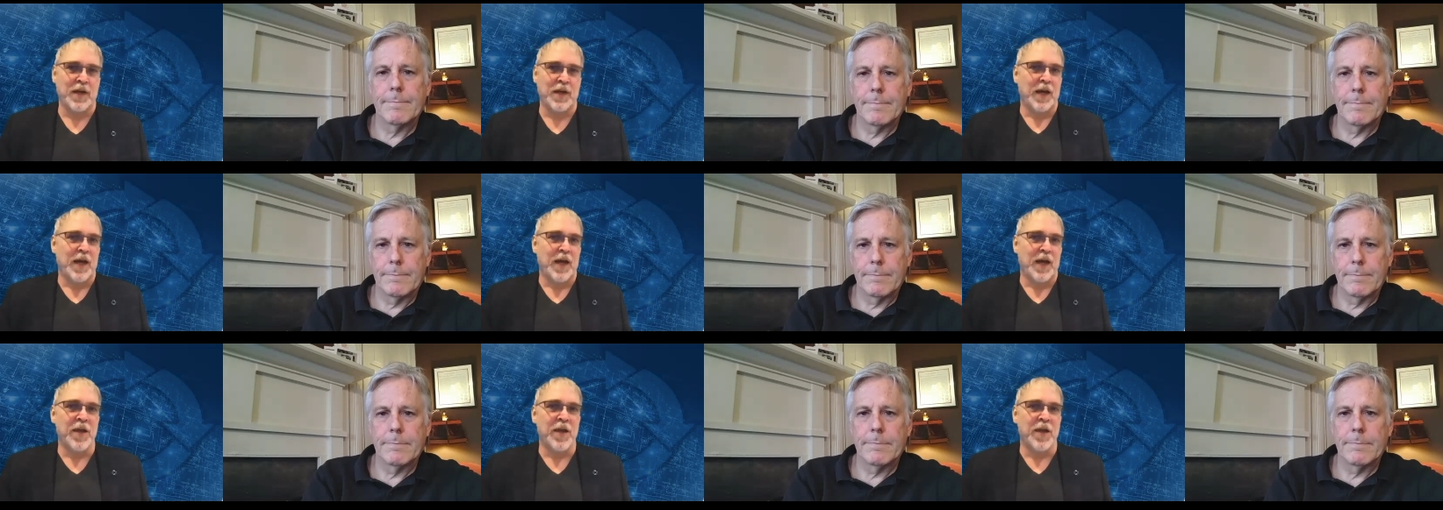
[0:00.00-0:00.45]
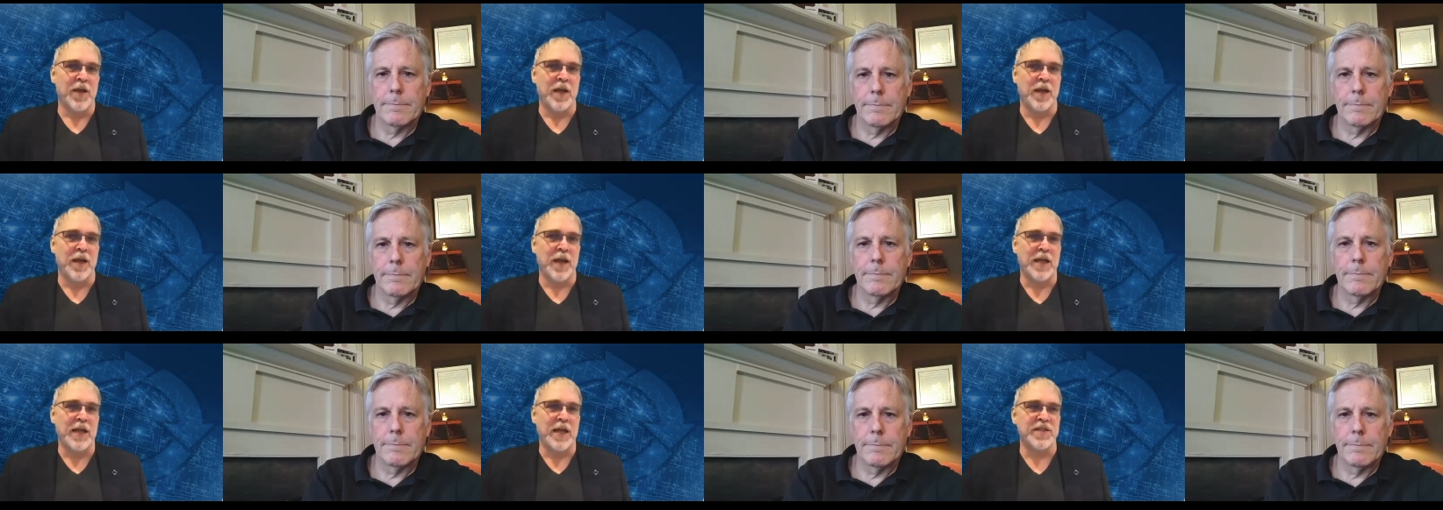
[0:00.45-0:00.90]
Speaker 1: And then
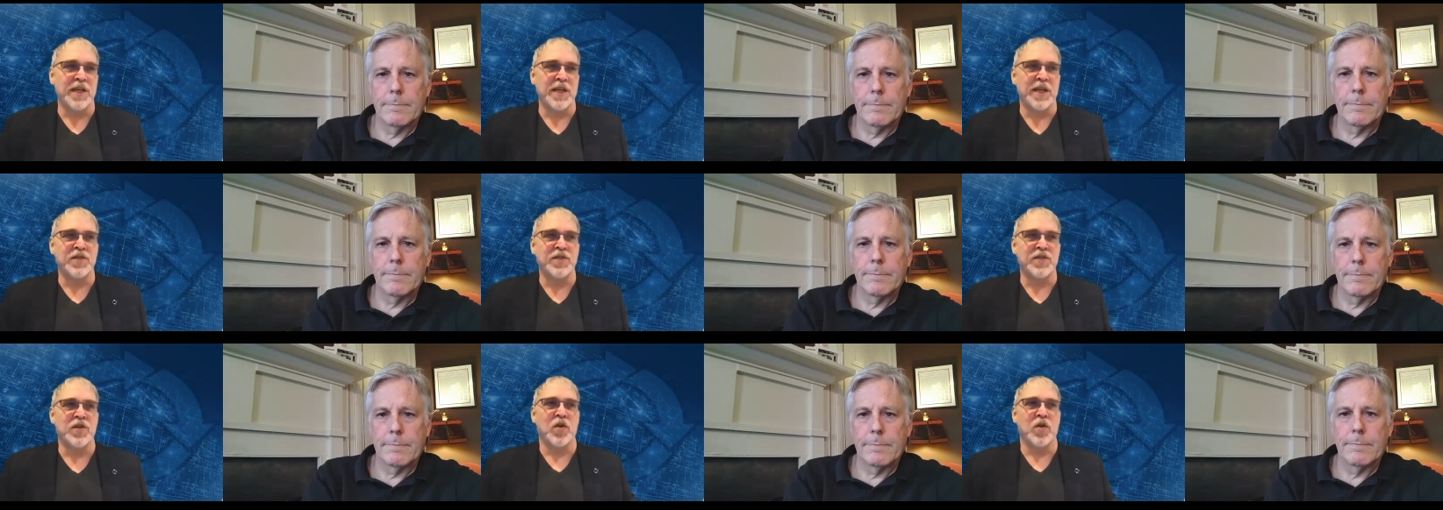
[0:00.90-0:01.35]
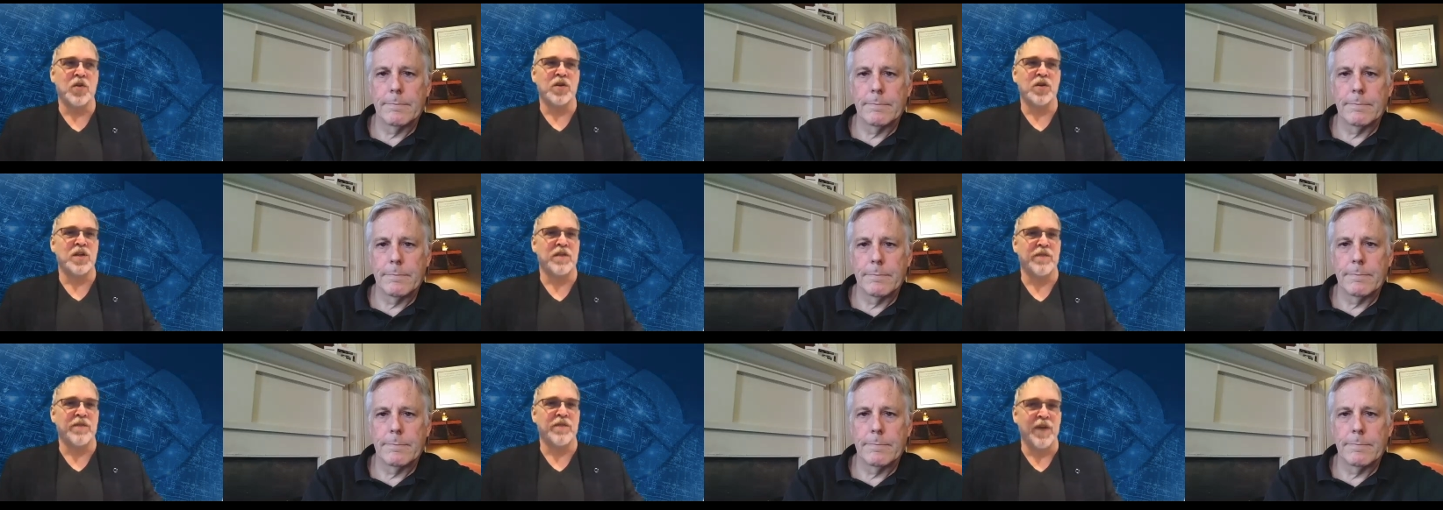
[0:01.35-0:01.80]
as things started to
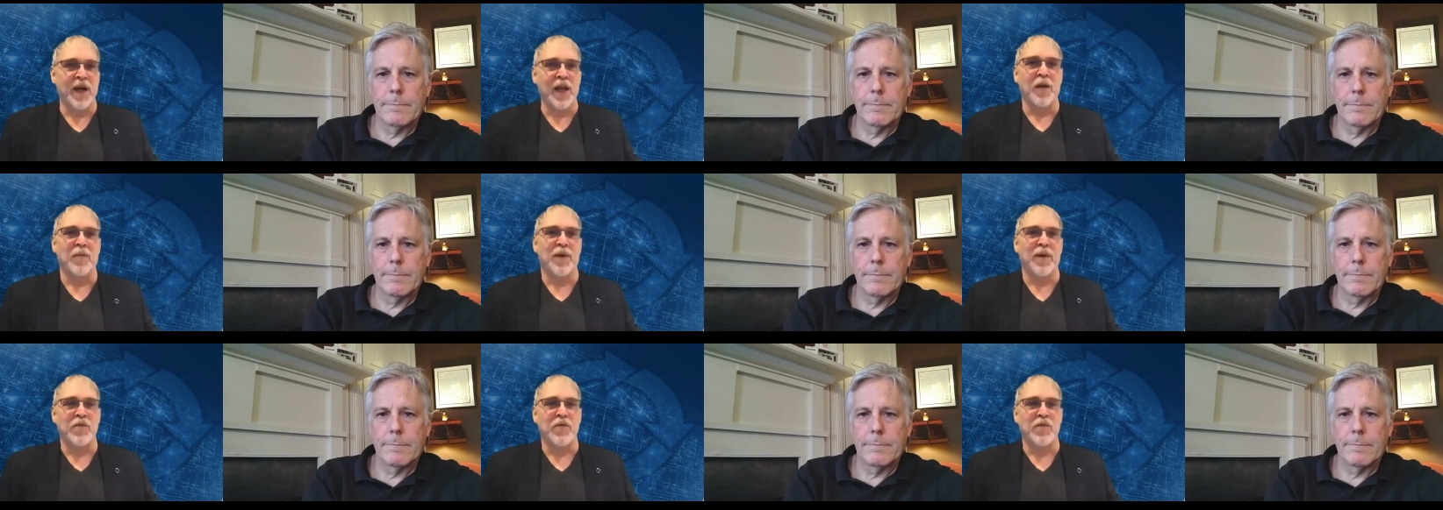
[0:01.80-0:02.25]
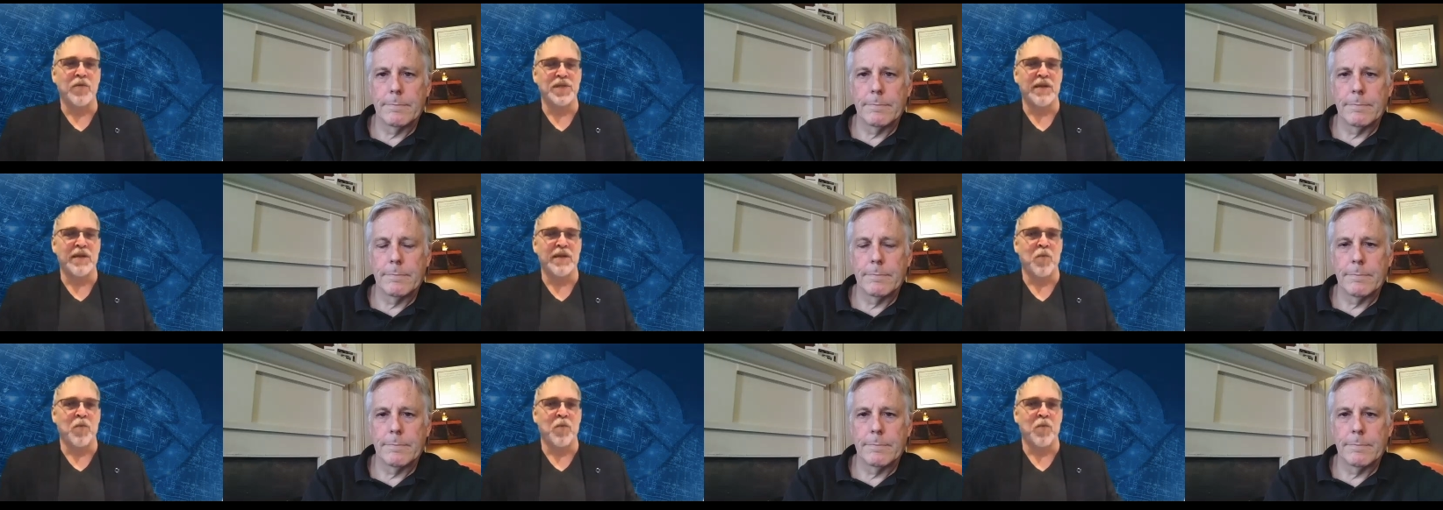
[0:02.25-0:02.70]
develop, I was
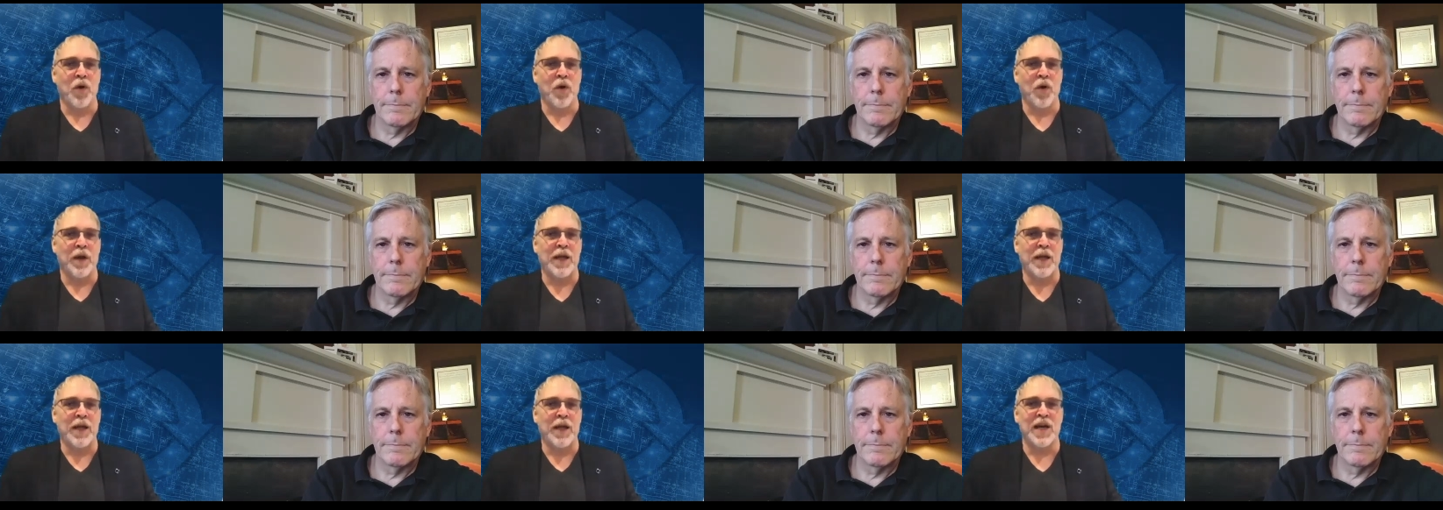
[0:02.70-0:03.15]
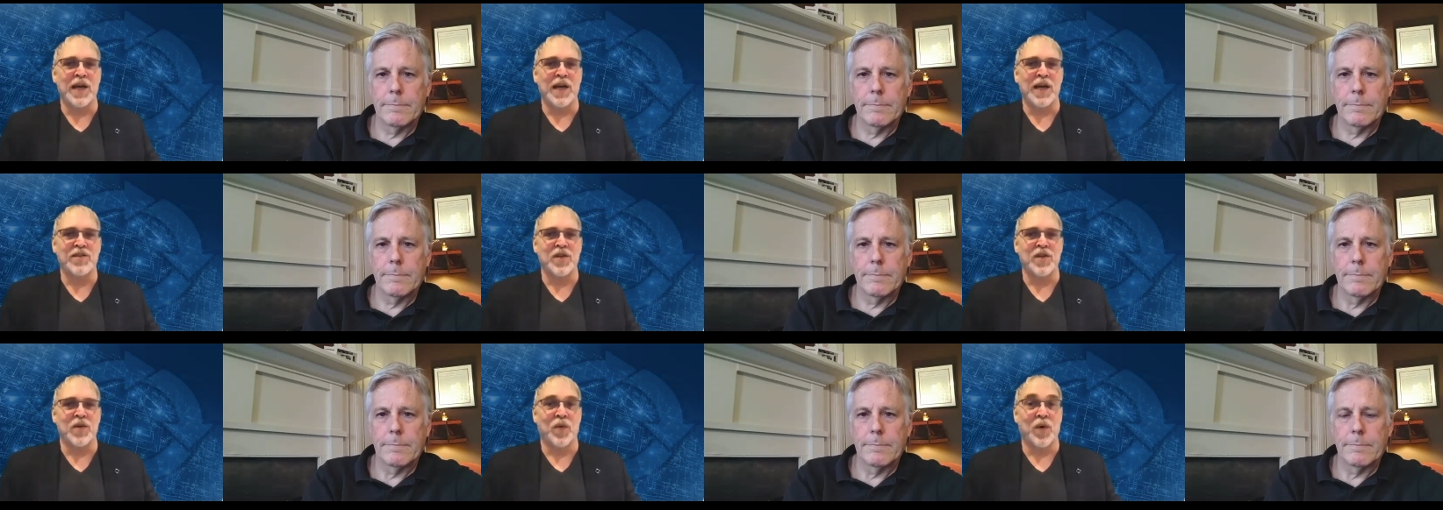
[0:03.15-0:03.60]
given more insights
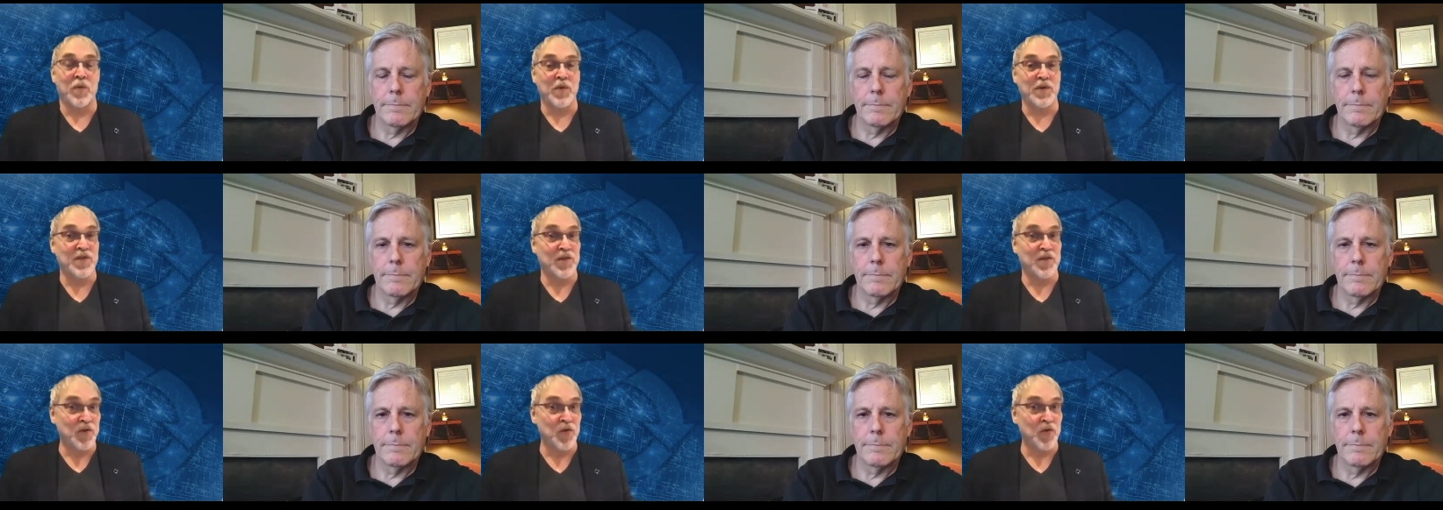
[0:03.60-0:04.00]
on what we should do